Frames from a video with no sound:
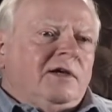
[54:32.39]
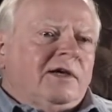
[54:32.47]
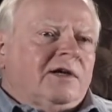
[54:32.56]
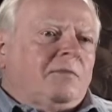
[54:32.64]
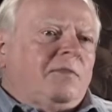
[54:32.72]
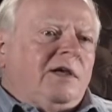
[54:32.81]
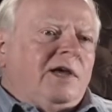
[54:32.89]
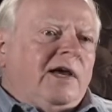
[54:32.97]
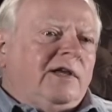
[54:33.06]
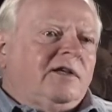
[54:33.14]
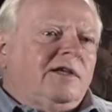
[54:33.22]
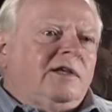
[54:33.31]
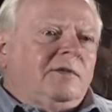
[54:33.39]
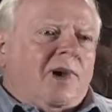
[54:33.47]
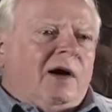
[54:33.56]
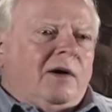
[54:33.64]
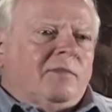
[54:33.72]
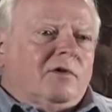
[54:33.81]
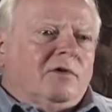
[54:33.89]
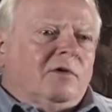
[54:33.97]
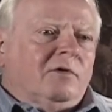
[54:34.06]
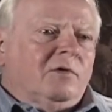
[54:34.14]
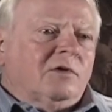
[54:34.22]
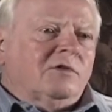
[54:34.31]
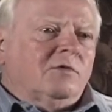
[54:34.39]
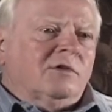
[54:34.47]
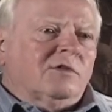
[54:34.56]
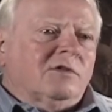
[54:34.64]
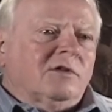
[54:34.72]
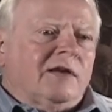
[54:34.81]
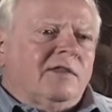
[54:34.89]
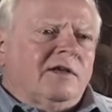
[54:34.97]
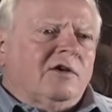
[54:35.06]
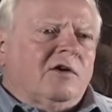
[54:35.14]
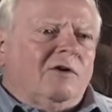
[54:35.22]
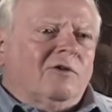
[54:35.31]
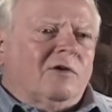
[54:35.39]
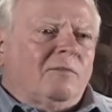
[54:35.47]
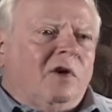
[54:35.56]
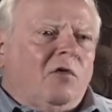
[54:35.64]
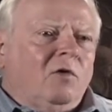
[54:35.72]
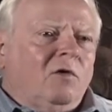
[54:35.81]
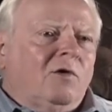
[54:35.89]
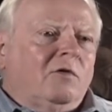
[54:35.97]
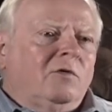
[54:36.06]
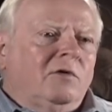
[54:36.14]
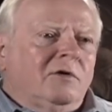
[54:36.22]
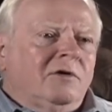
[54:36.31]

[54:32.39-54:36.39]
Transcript: in a B eighteen bomber, which was, I think, called a bolo.